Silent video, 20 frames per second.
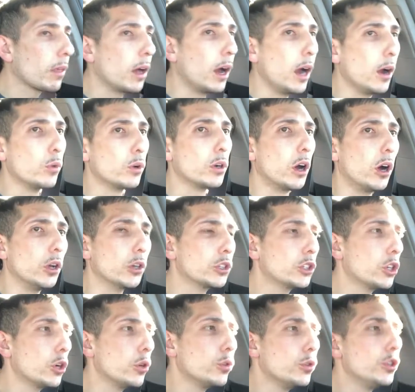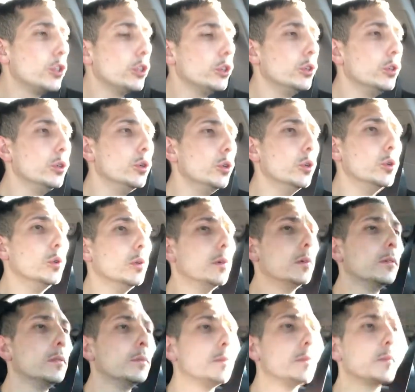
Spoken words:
I would also do